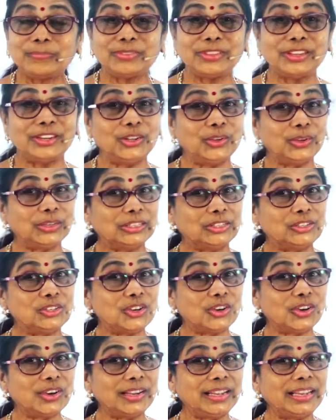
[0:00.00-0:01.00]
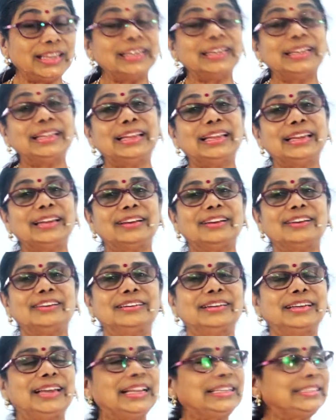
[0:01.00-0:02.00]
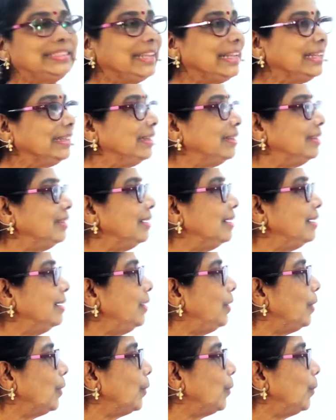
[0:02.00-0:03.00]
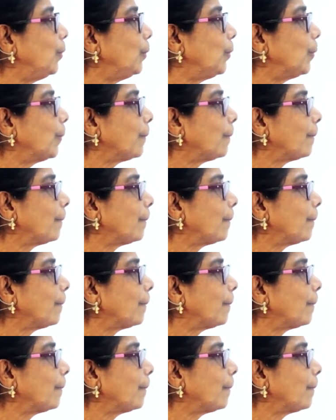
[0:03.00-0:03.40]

Did you enjoy? Good. Let's take the third row.